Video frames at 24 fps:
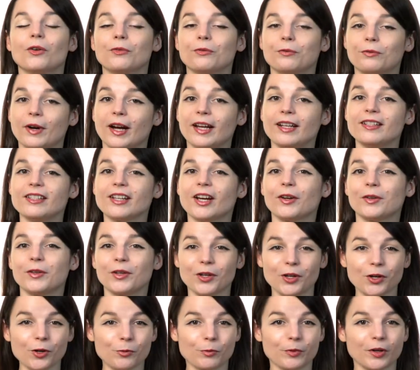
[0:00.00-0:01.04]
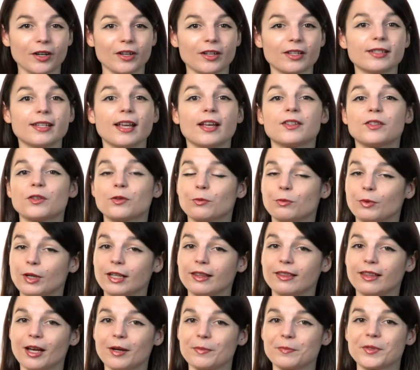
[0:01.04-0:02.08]
Write down new words as you
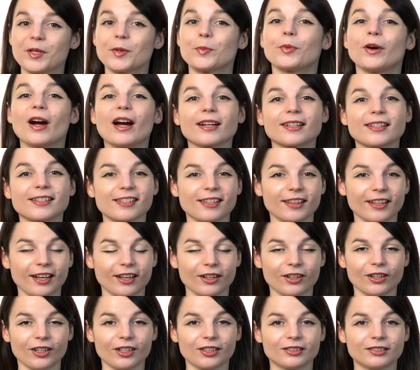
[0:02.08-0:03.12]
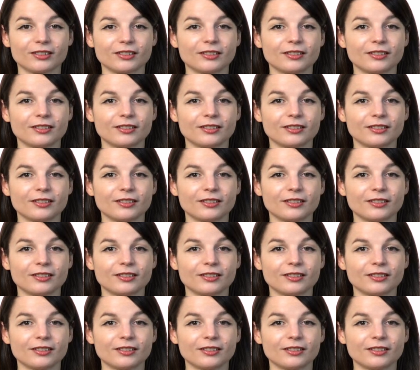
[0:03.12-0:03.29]
read them to practice later.